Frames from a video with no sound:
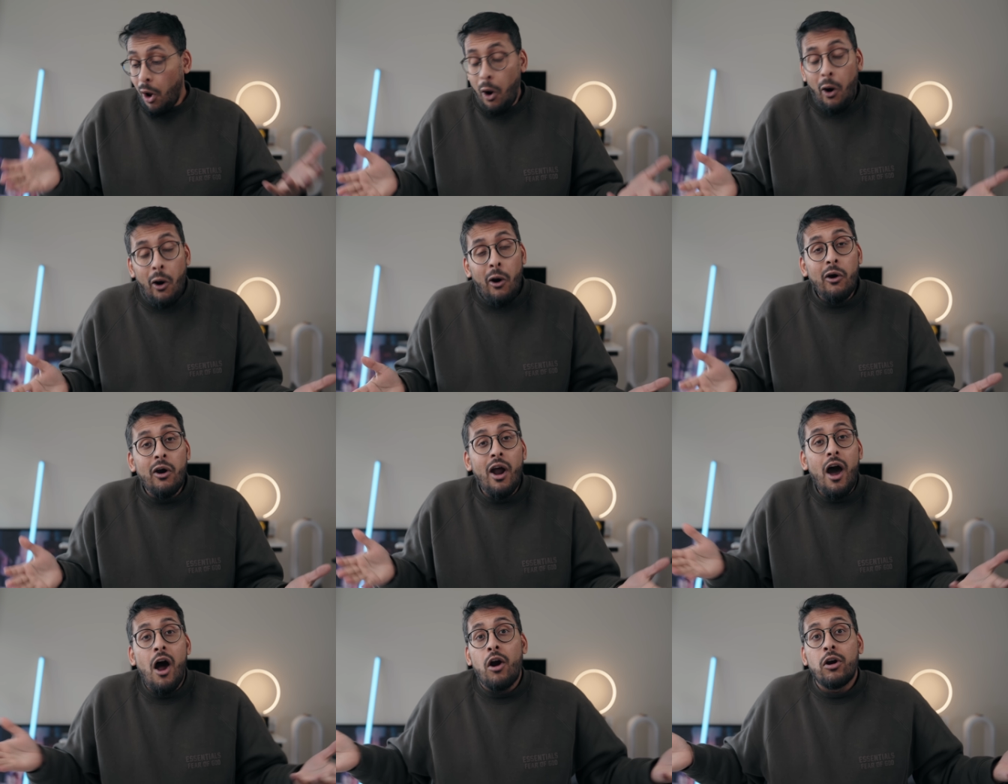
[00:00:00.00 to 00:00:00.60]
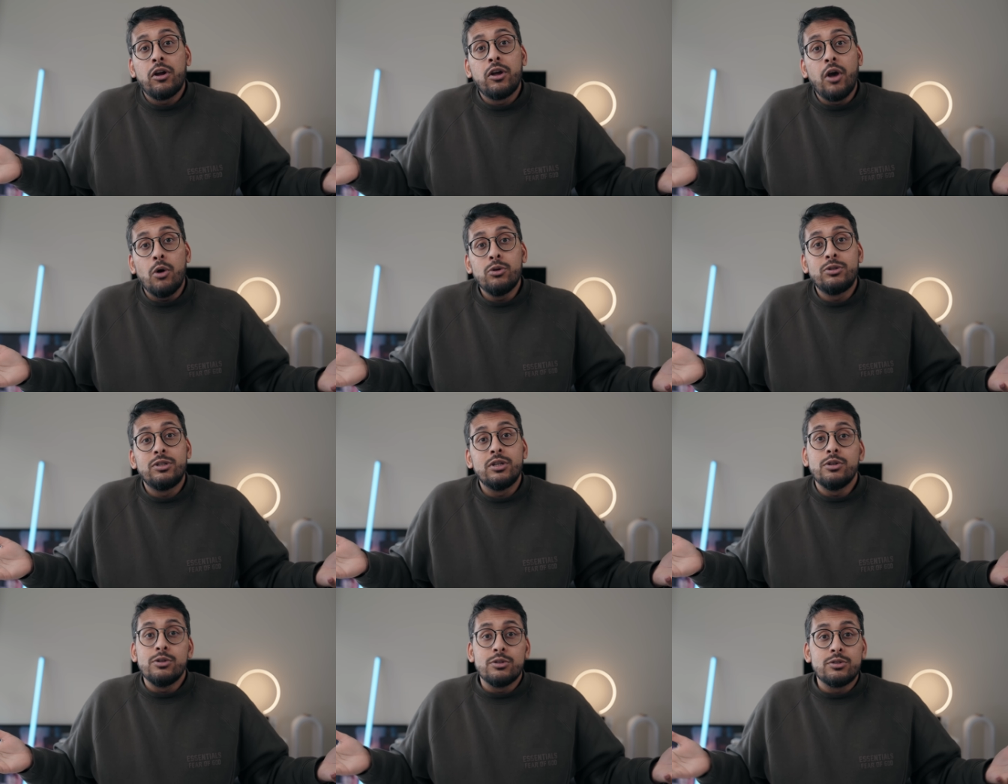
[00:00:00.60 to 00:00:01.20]
are our
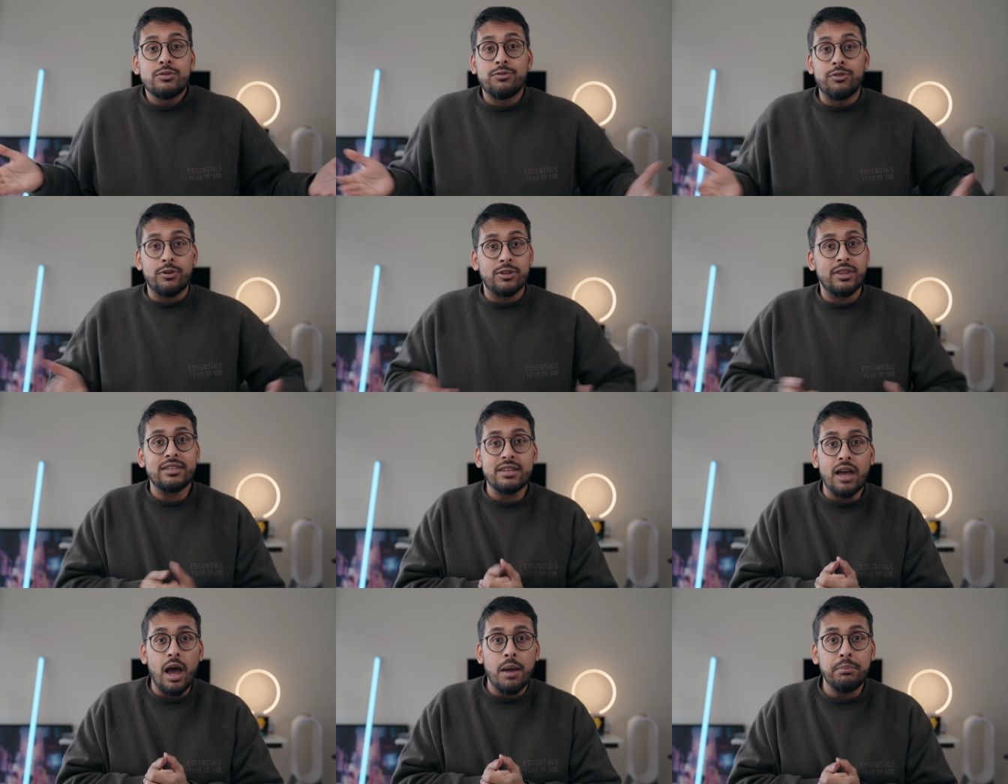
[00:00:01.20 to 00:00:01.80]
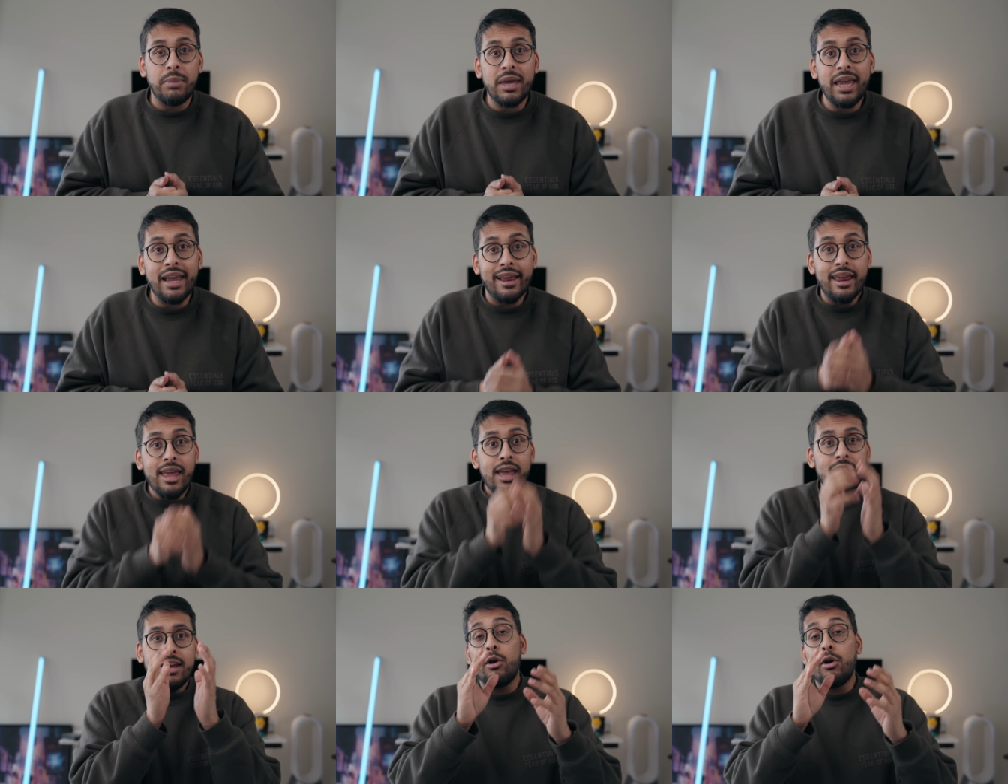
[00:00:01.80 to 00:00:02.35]
go-tos for the time being.